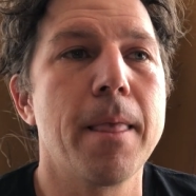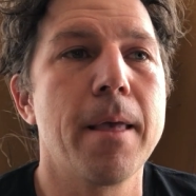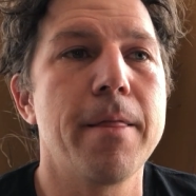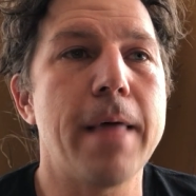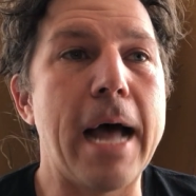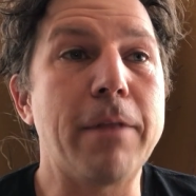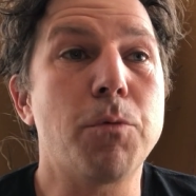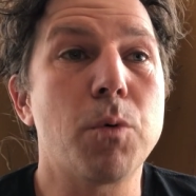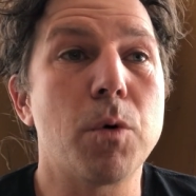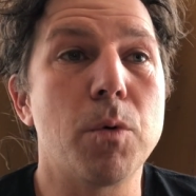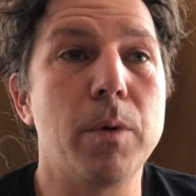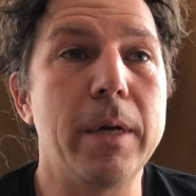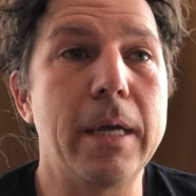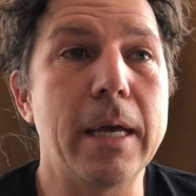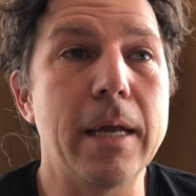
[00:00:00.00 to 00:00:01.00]
That's where
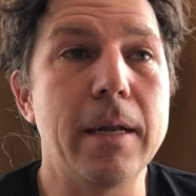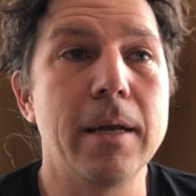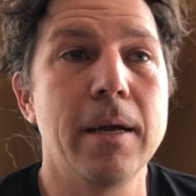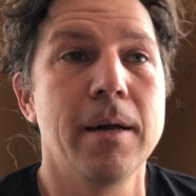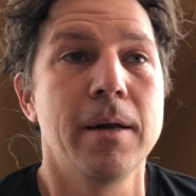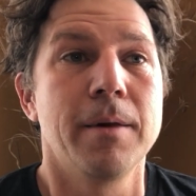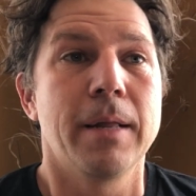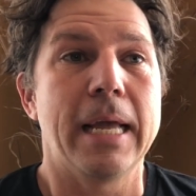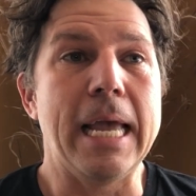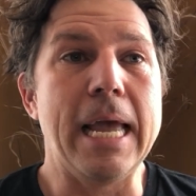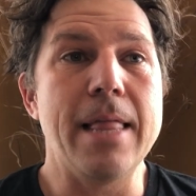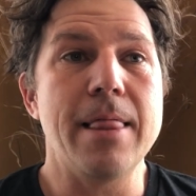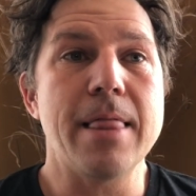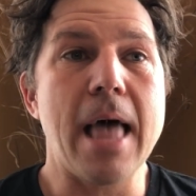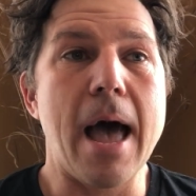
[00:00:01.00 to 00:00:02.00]
we get
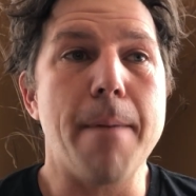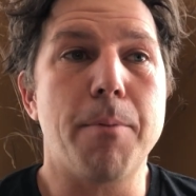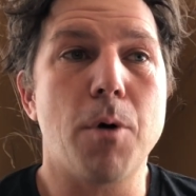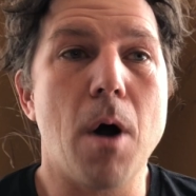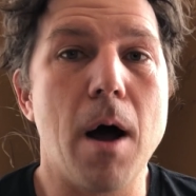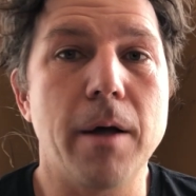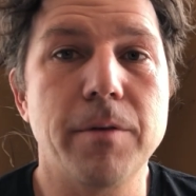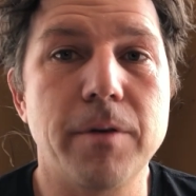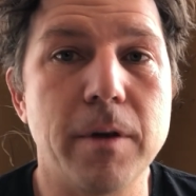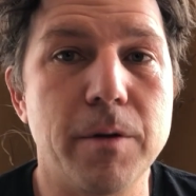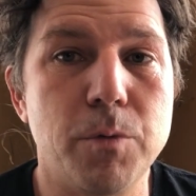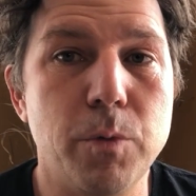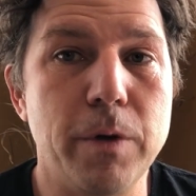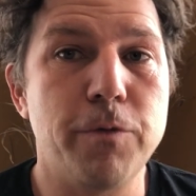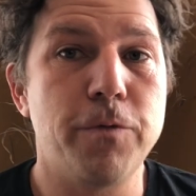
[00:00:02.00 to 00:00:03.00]
in that process.
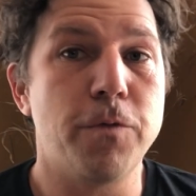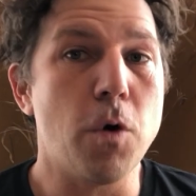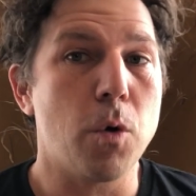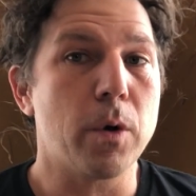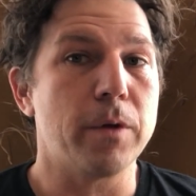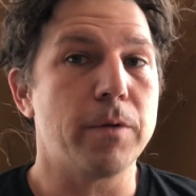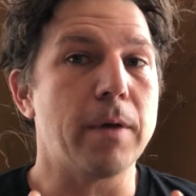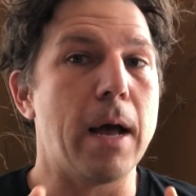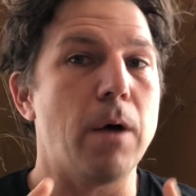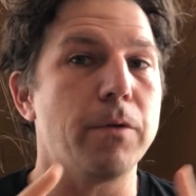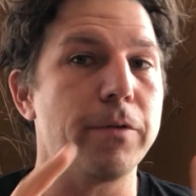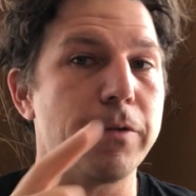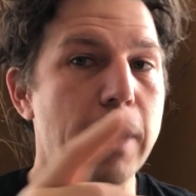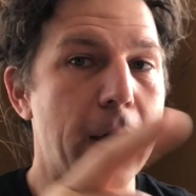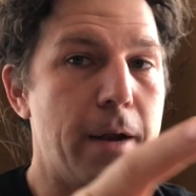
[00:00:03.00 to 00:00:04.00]
We focus
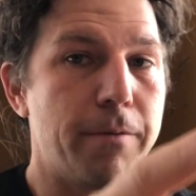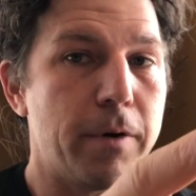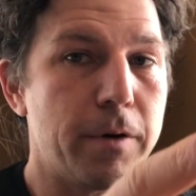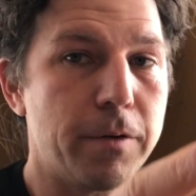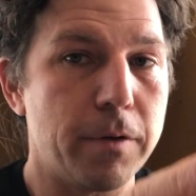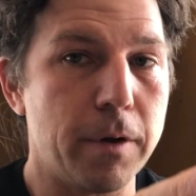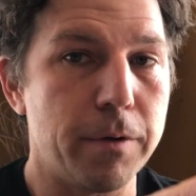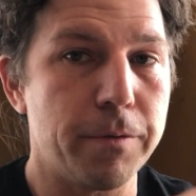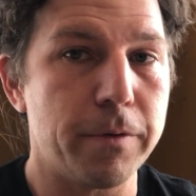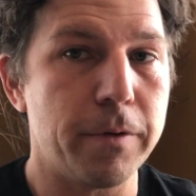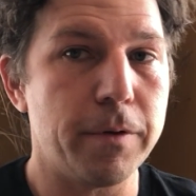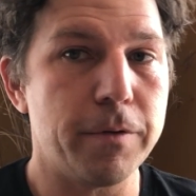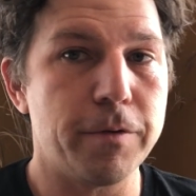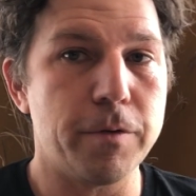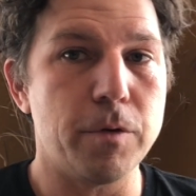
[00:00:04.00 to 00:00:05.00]
outside of ourselves for
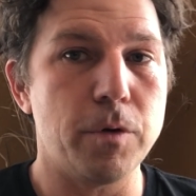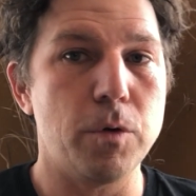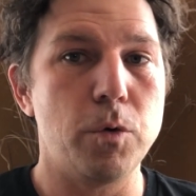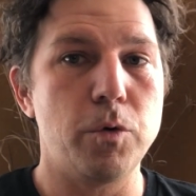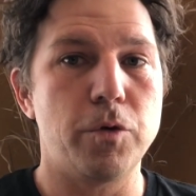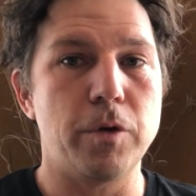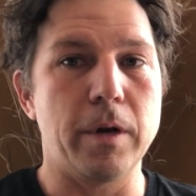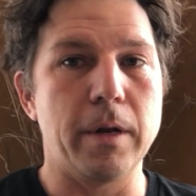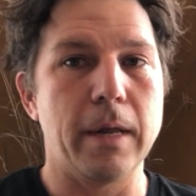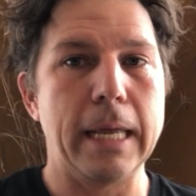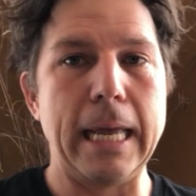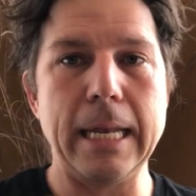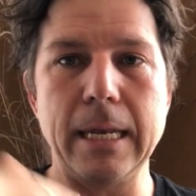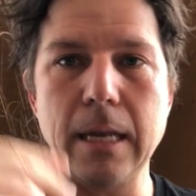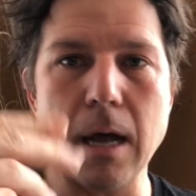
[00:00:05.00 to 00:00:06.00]
the solution.
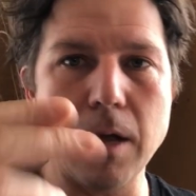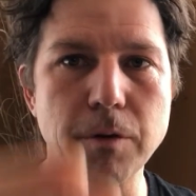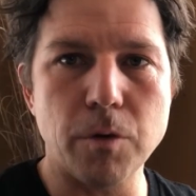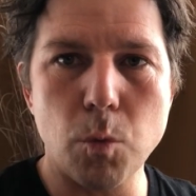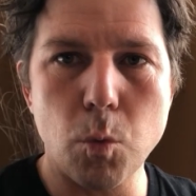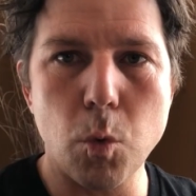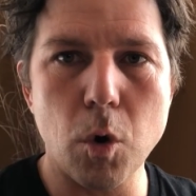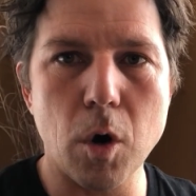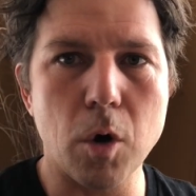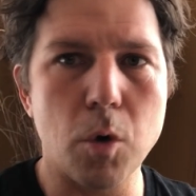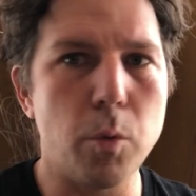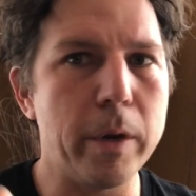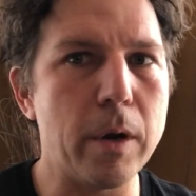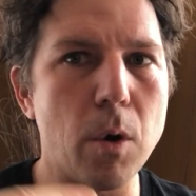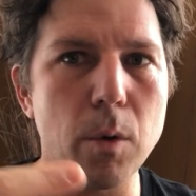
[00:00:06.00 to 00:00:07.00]
It doesn't work.
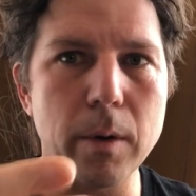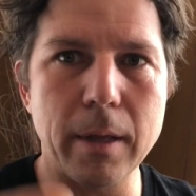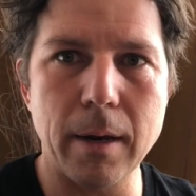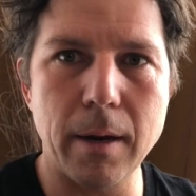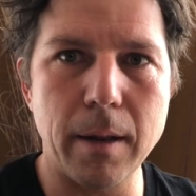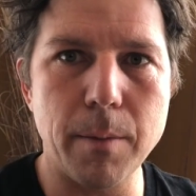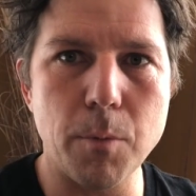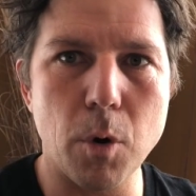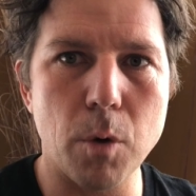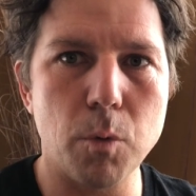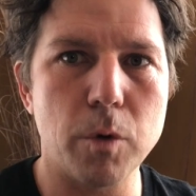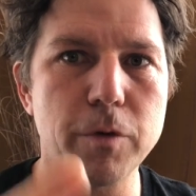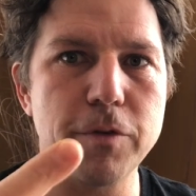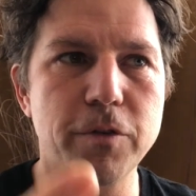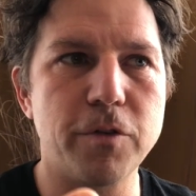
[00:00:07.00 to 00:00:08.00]
We don't get it anymore.
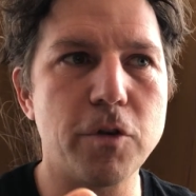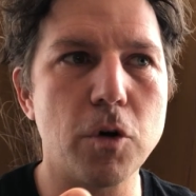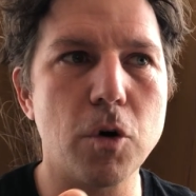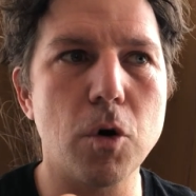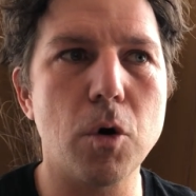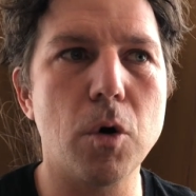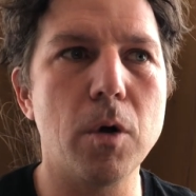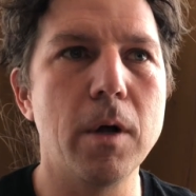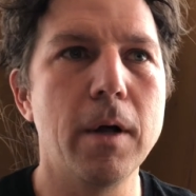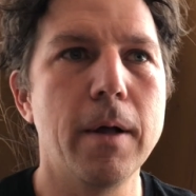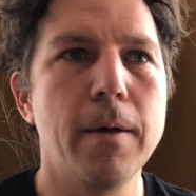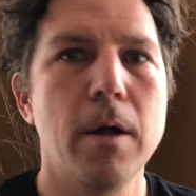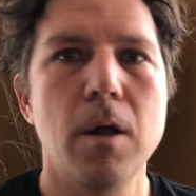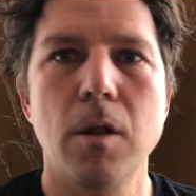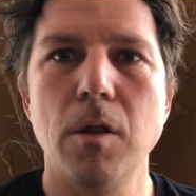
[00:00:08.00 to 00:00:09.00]
We're still
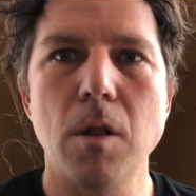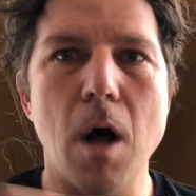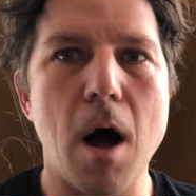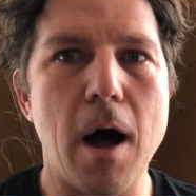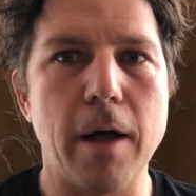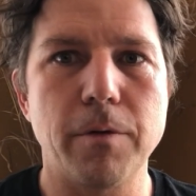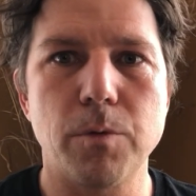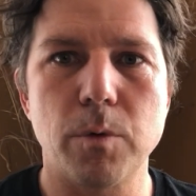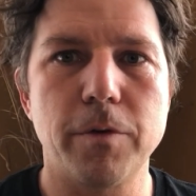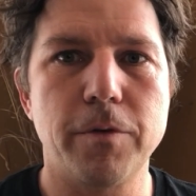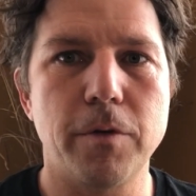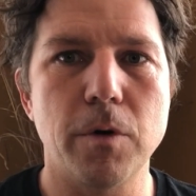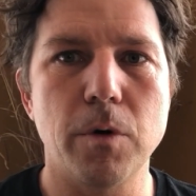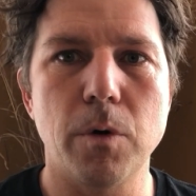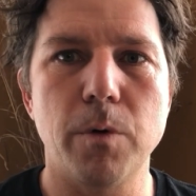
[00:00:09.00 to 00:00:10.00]
lost. We're
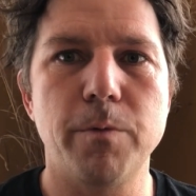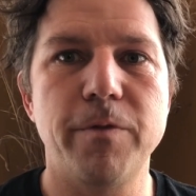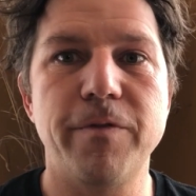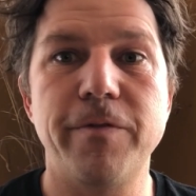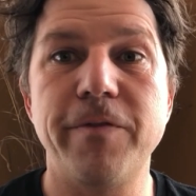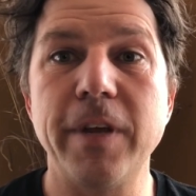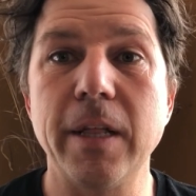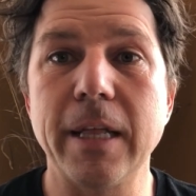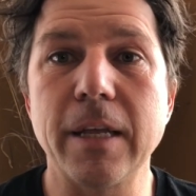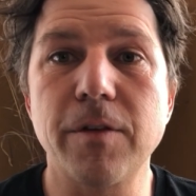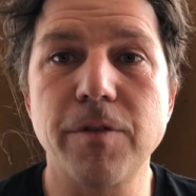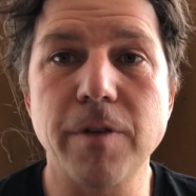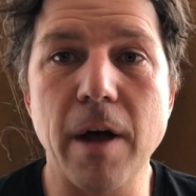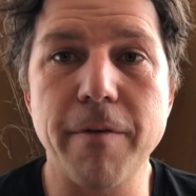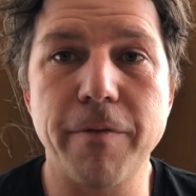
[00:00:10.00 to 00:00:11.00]
still feeling
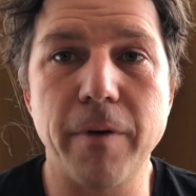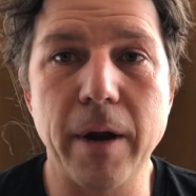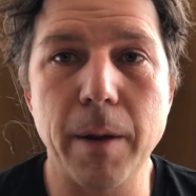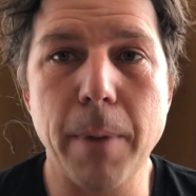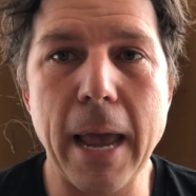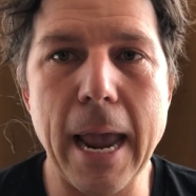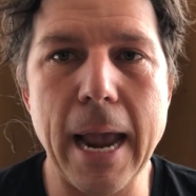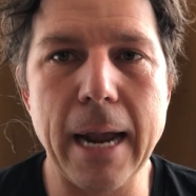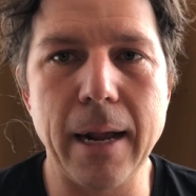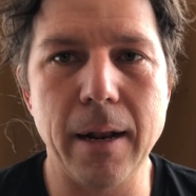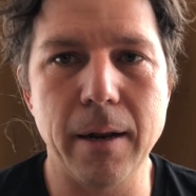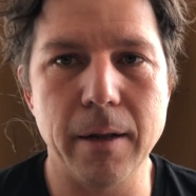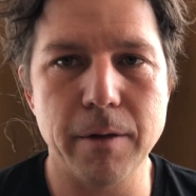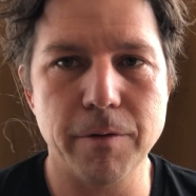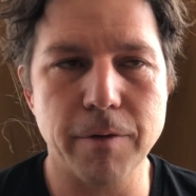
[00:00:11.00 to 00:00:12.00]
suffering, pain, and
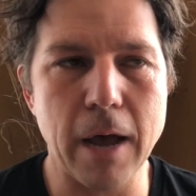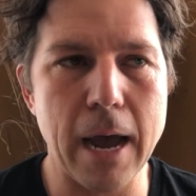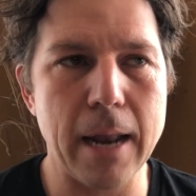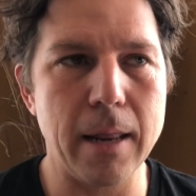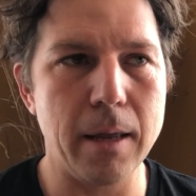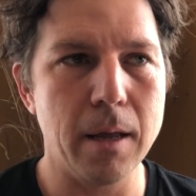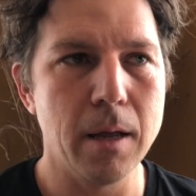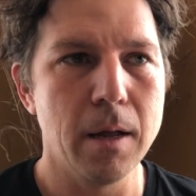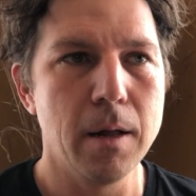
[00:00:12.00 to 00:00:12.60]
anxiety.